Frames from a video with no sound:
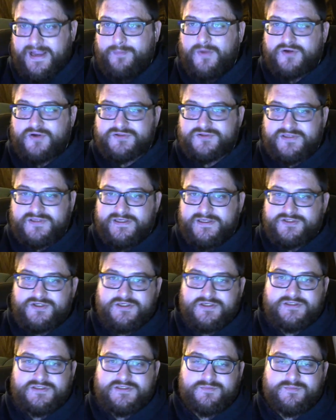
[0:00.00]
mostly
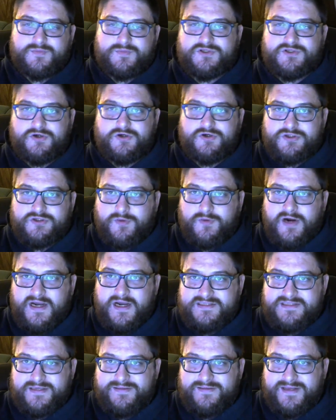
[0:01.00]
just Sergio
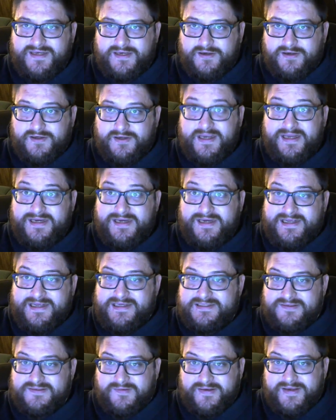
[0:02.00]
Moraes, I think, can
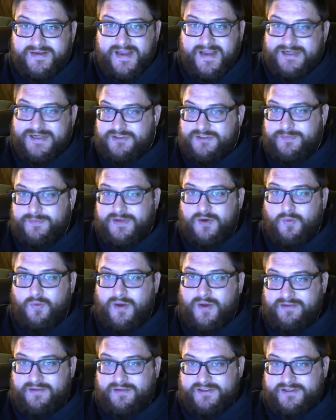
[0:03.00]
easily catch him in a
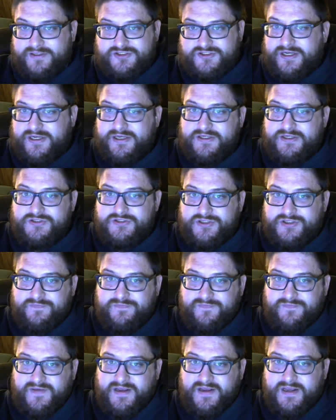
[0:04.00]
wild exchange
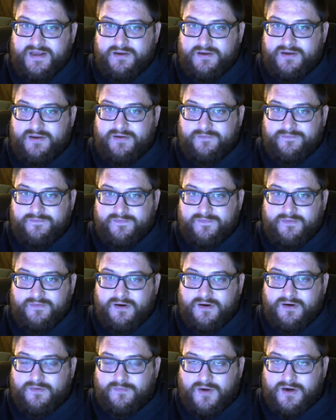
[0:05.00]
if
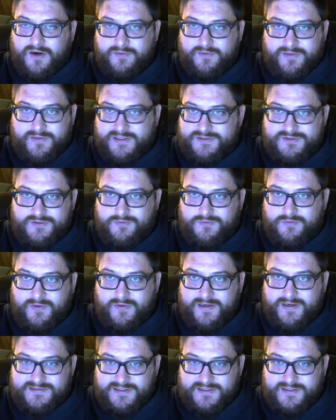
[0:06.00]
Rocco gets too
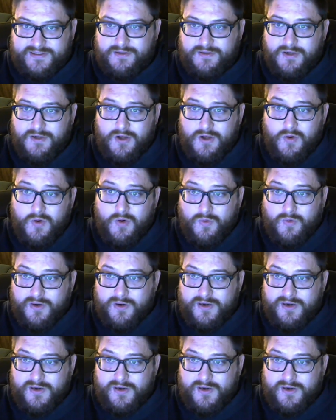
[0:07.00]
crazy. Or